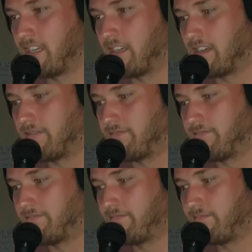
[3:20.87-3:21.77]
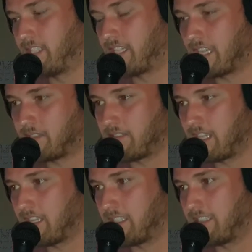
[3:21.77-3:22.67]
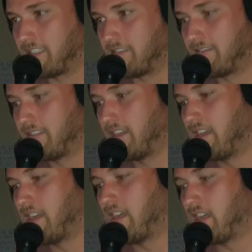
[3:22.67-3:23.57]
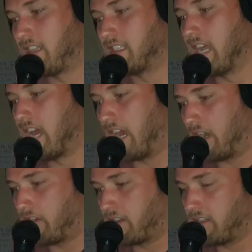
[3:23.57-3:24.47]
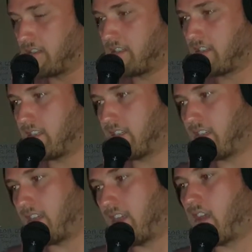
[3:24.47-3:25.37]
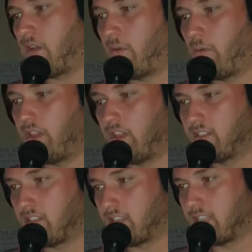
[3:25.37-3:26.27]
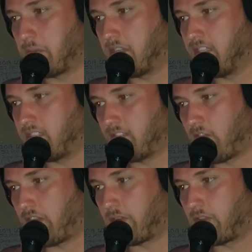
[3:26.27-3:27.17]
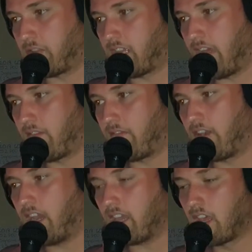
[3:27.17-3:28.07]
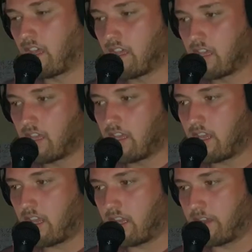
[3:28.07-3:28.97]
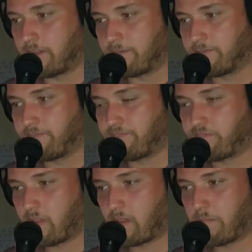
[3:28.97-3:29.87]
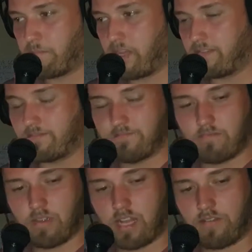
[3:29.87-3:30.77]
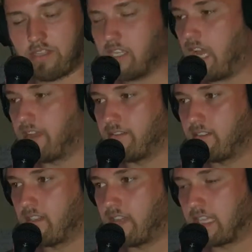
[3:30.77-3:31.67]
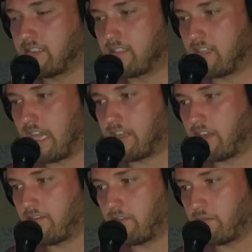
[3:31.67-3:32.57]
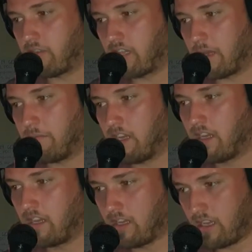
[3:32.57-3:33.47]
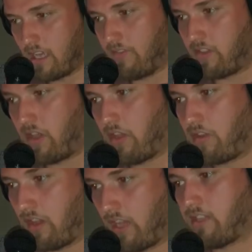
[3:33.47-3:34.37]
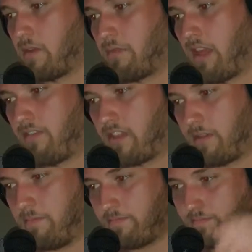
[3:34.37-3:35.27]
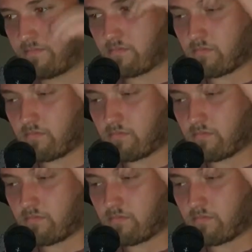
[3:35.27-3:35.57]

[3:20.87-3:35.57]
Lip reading: So that's what that is. Now, we lost in the semis, just for anyone who gave a fuck. But we had a fun day. Thanks to Lanyon Football Club, even though I don't play for them.